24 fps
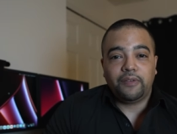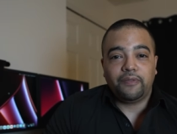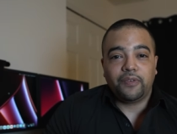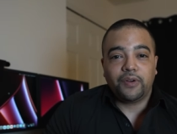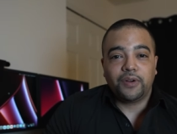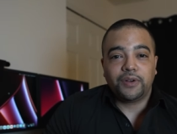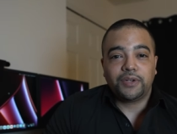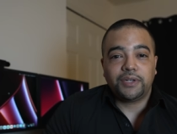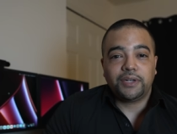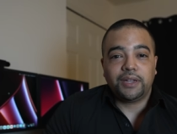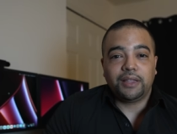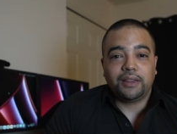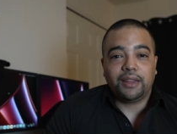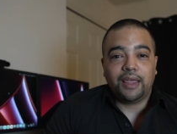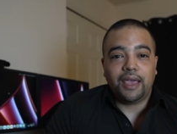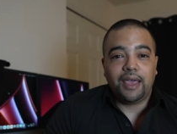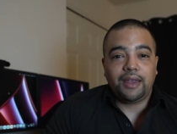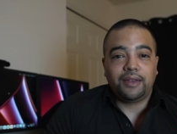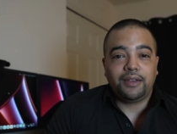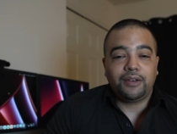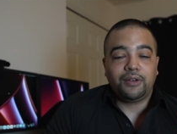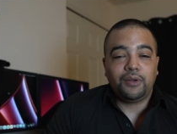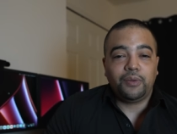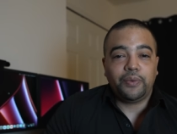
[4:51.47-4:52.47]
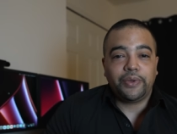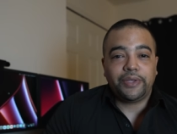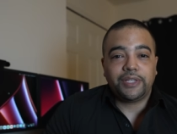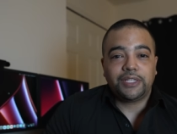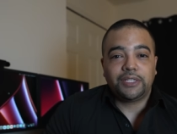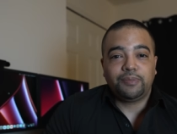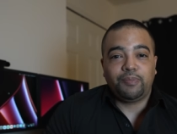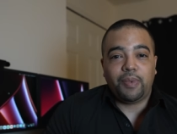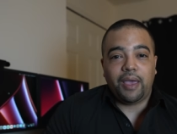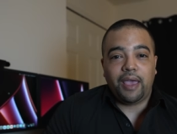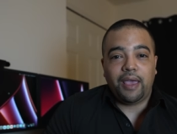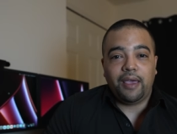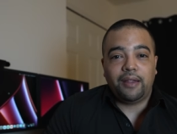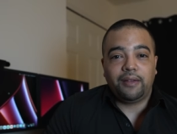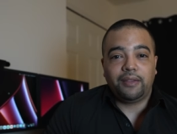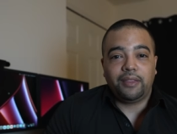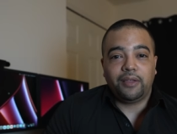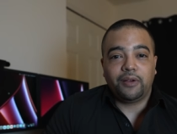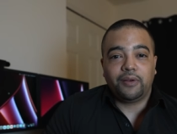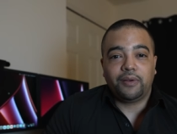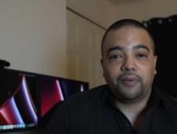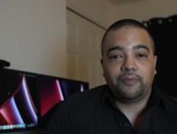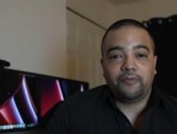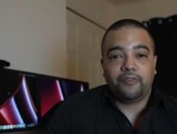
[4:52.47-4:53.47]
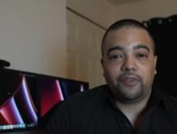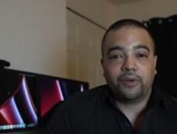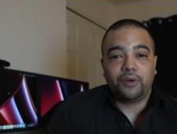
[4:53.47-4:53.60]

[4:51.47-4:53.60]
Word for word: Virgin Atlantic, to expand their